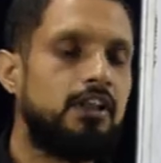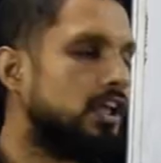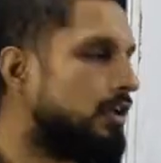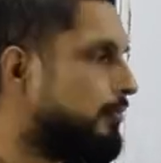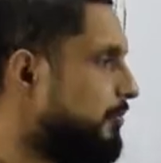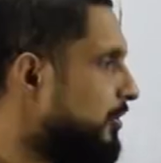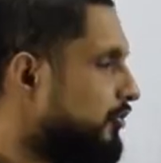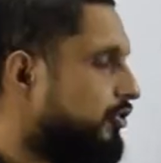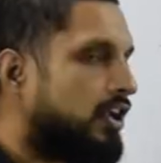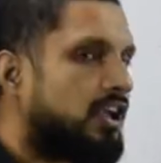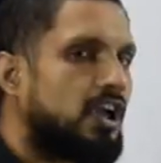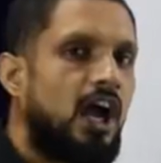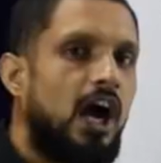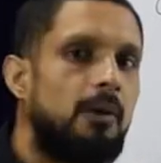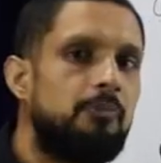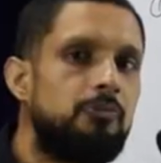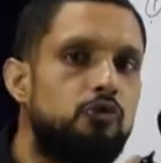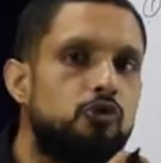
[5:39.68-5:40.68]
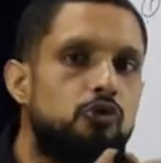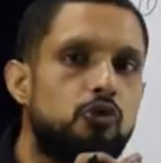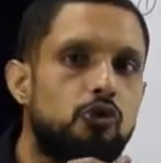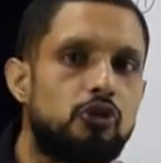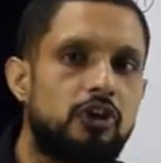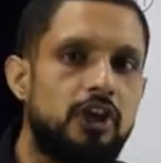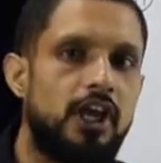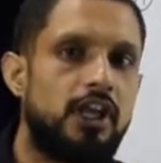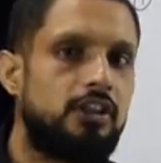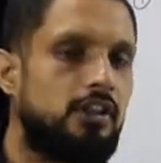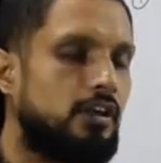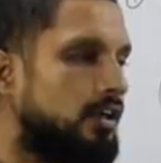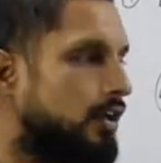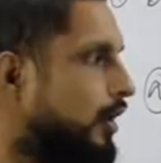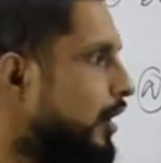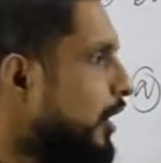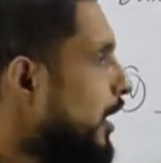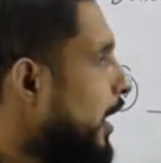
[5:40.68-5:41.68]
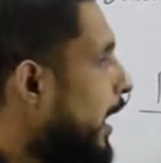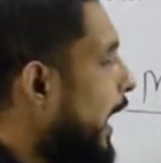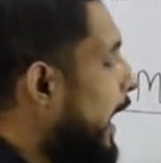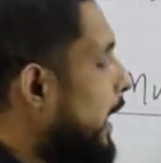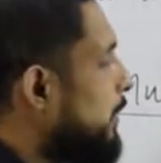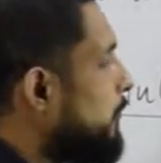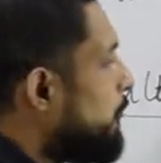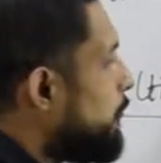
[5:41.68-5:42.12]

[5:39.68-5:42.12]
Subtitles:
That means they come together and